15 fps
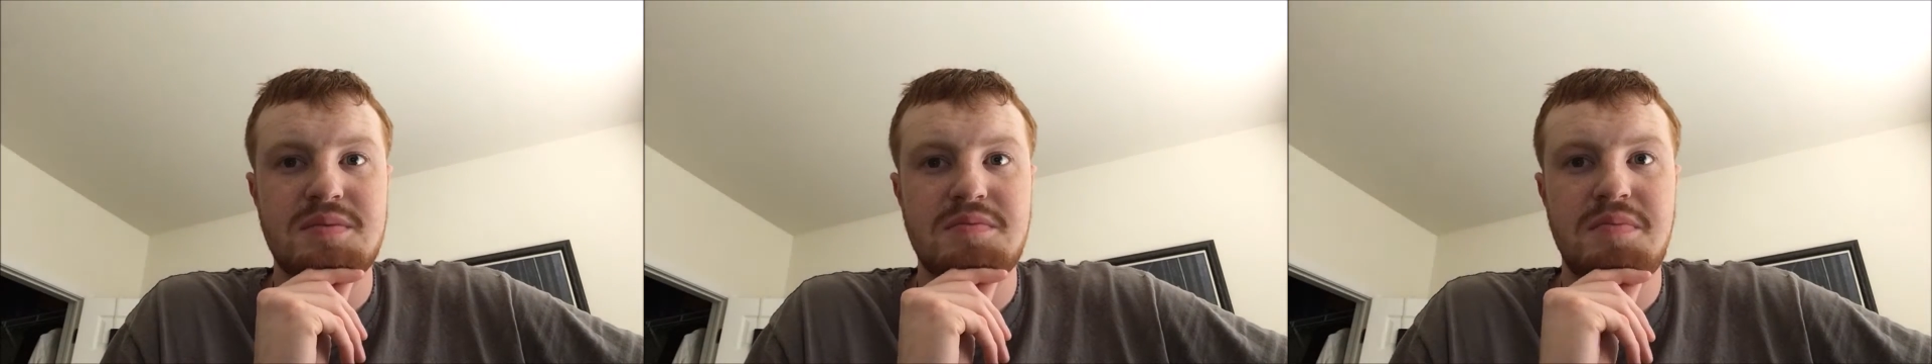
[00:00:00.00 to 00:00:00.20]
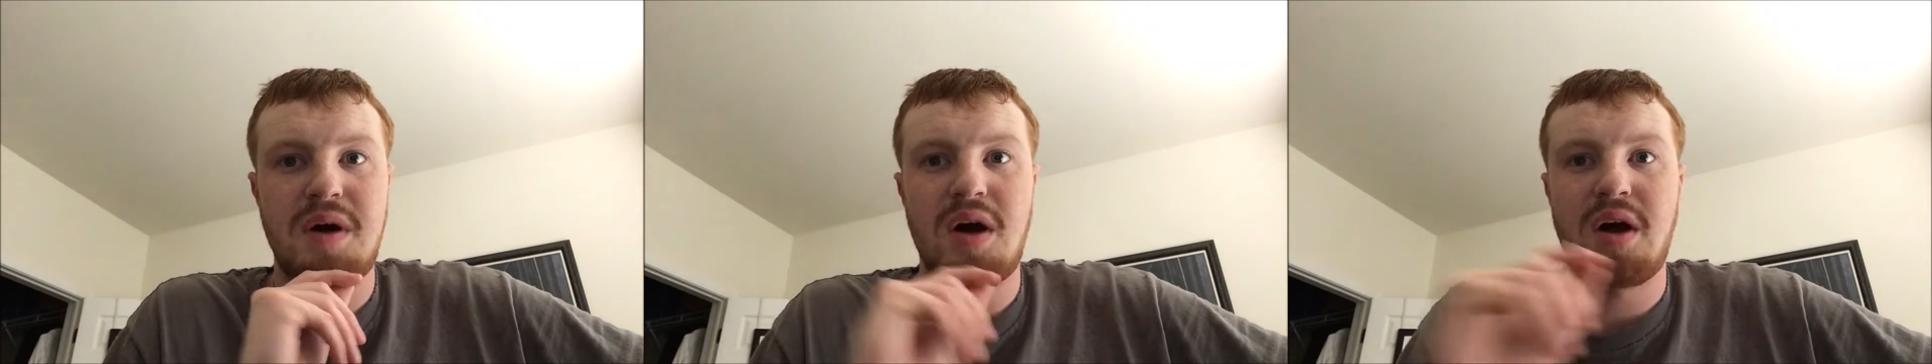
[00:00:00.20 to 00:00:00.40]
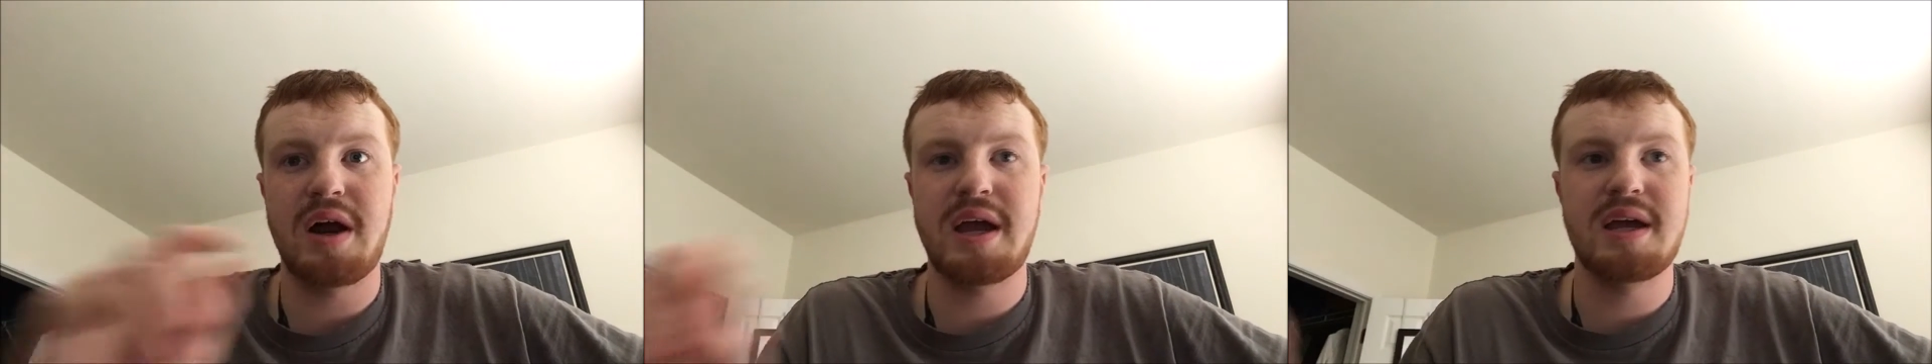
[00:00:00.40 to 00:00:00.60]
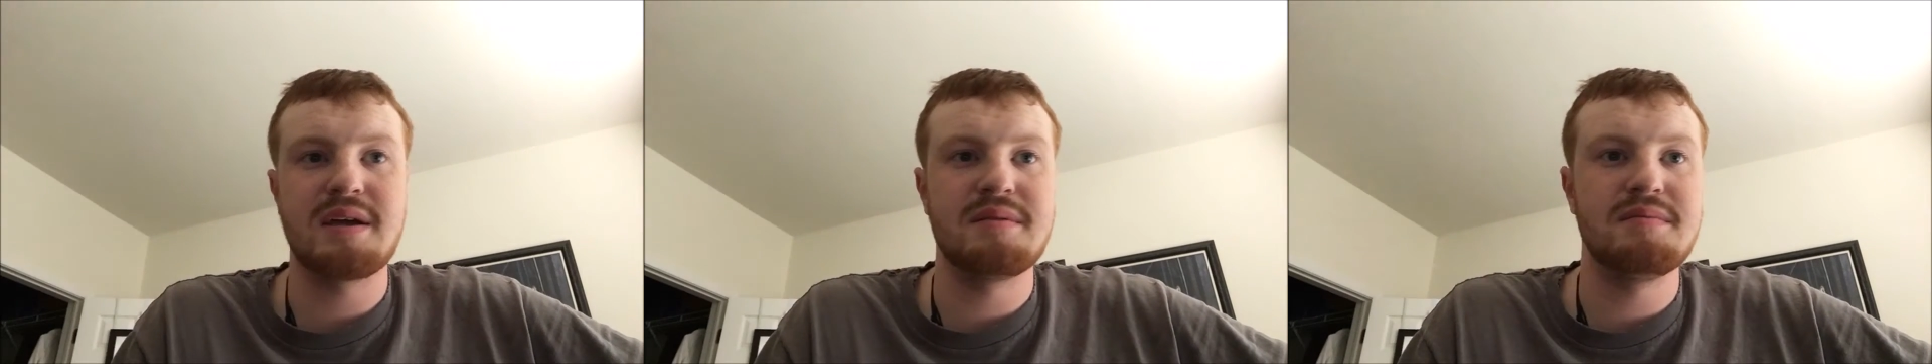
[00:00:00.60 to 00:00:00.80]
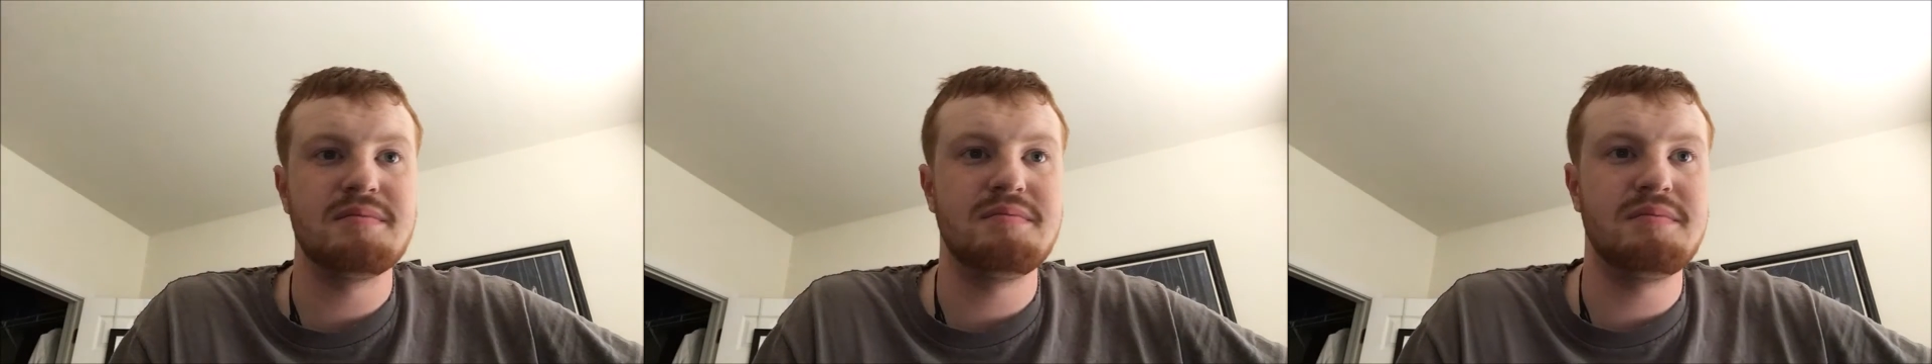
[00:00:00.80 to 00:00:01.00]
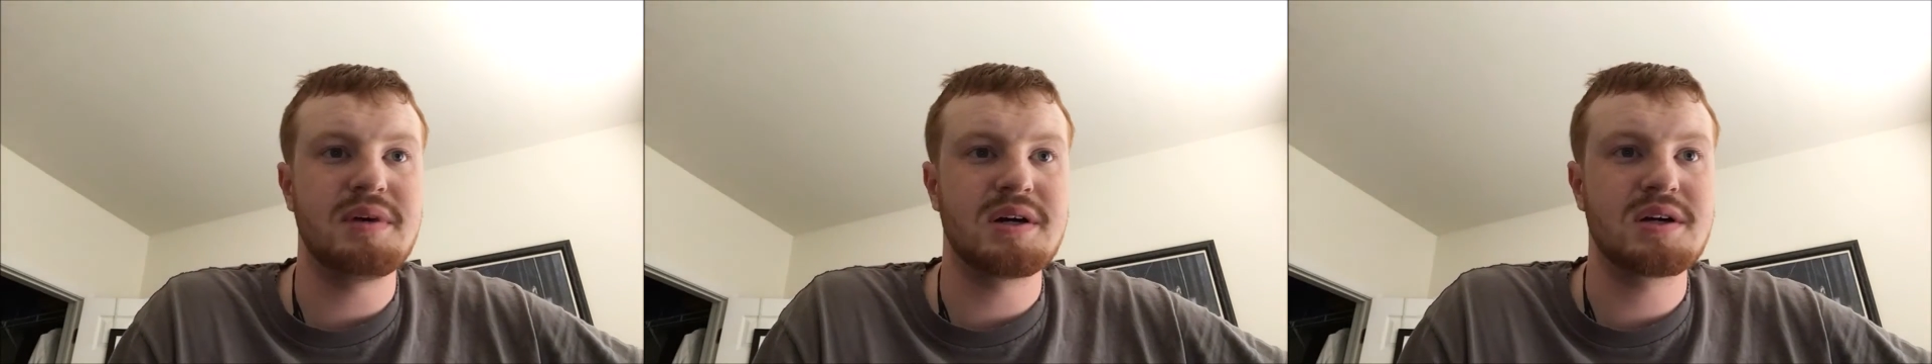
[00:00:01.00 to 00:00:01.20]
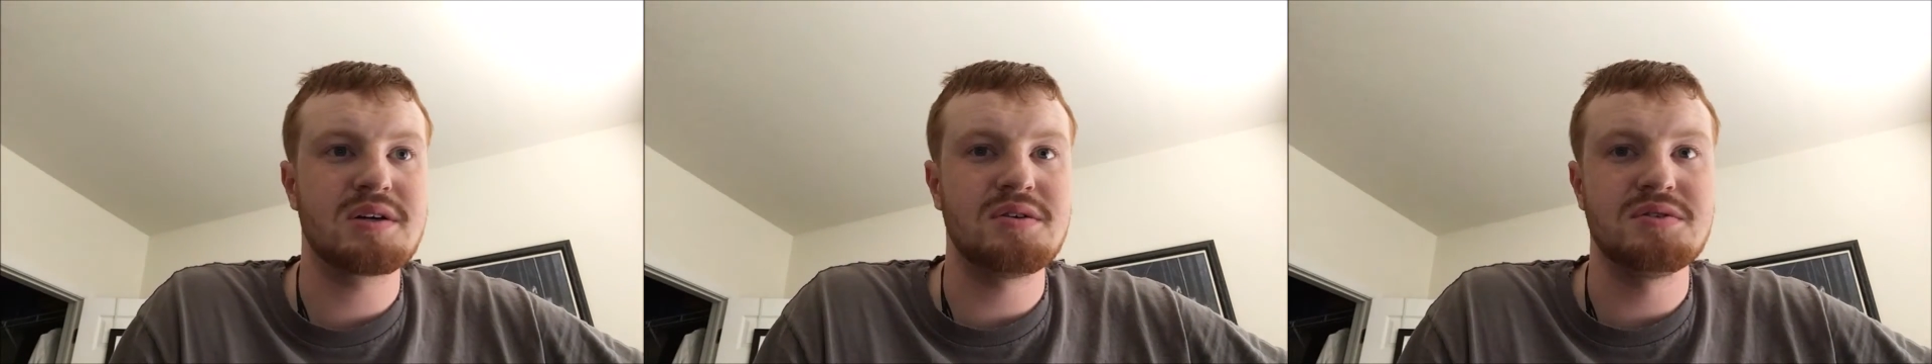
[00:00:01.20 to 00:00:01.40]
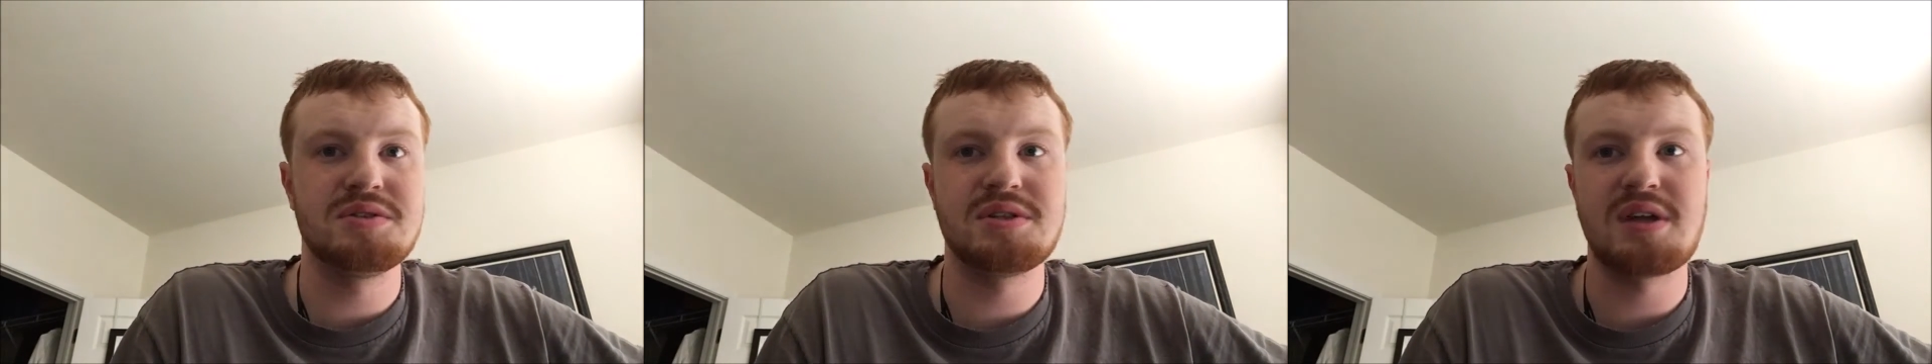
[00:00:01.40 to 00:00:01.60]
barring
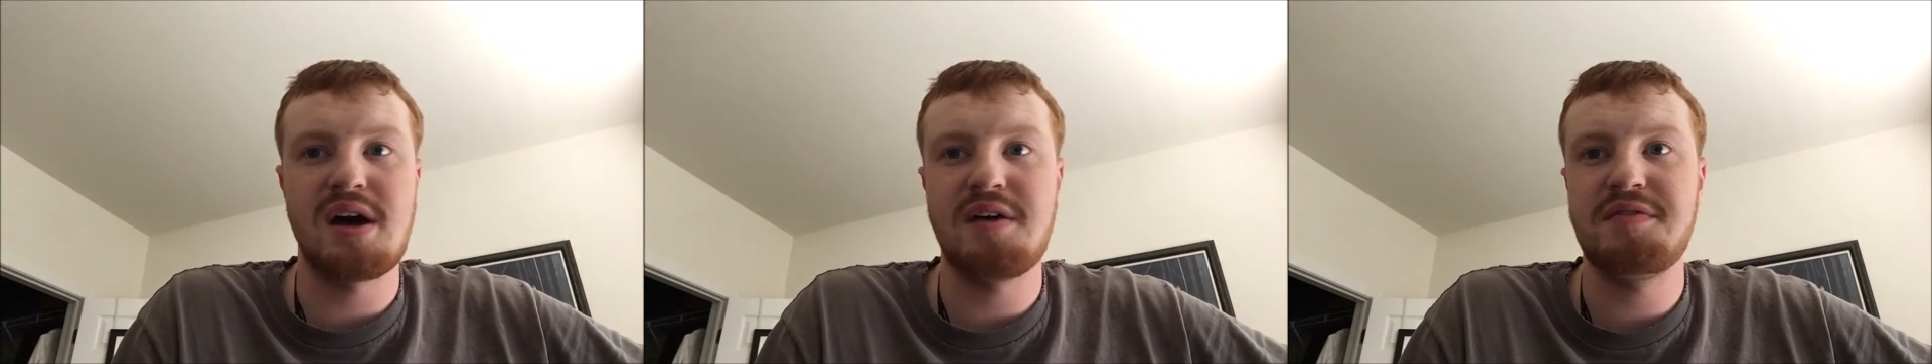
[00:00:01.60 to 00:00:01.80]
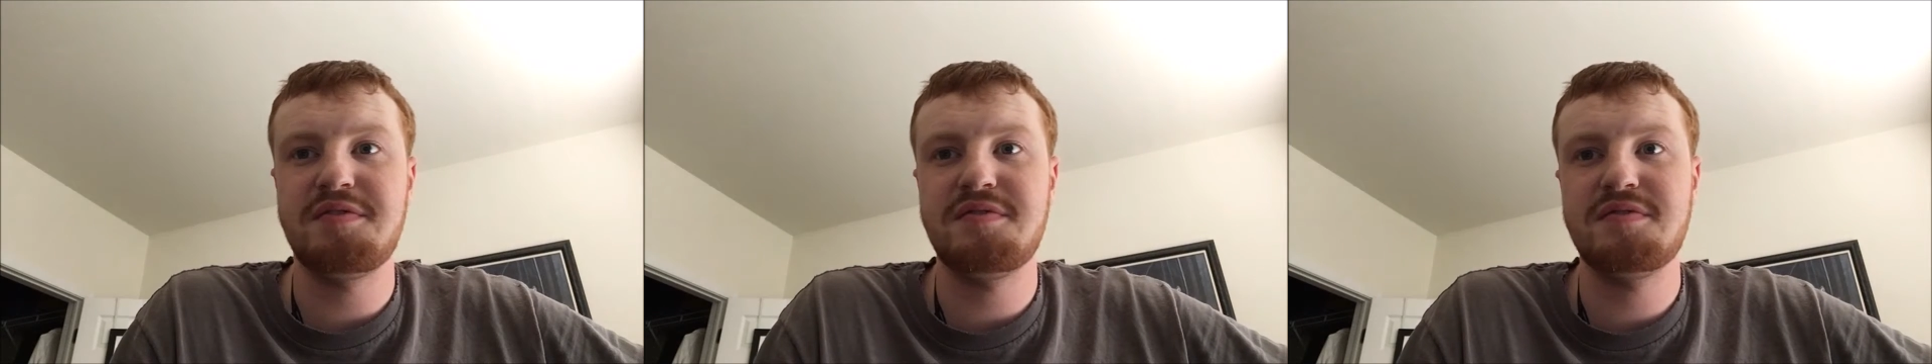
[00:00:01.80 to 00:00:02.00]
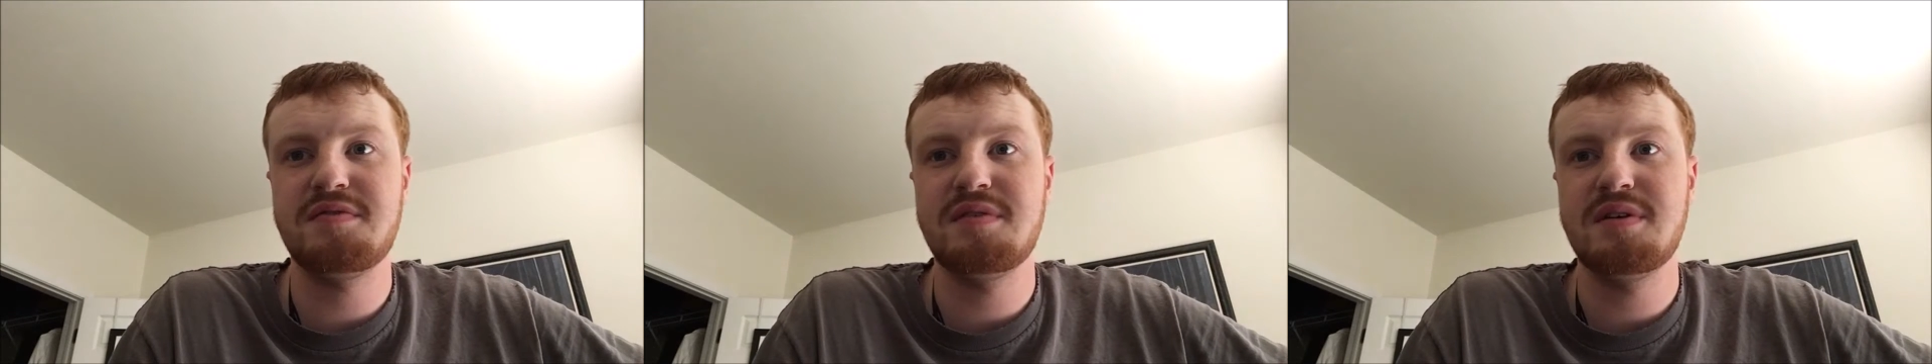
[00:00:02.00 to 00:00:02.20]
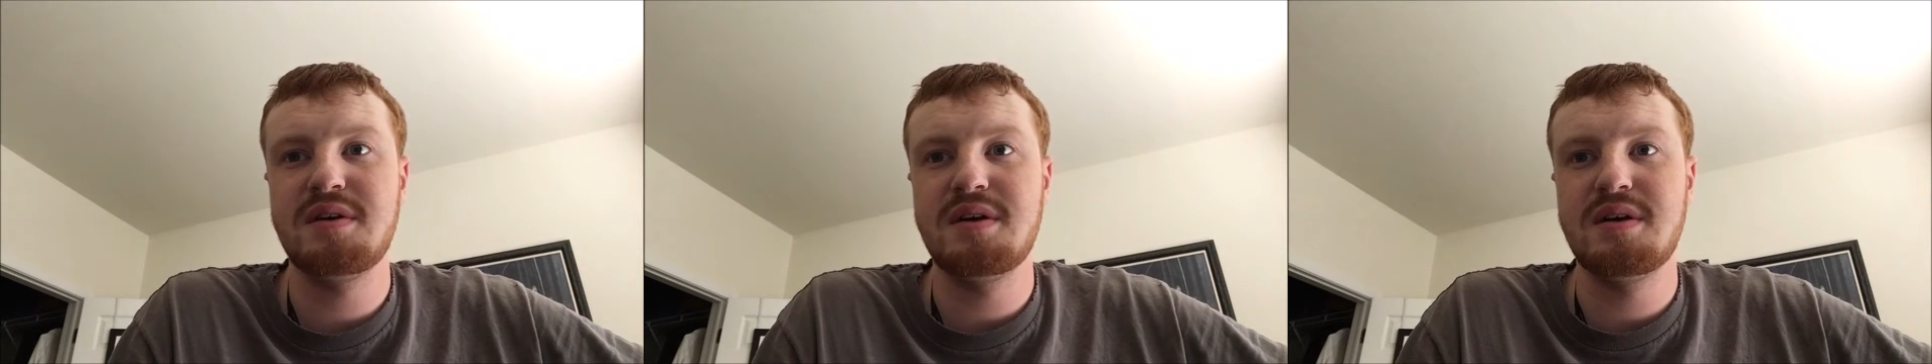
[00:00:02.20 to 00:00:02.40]
miracle stuff.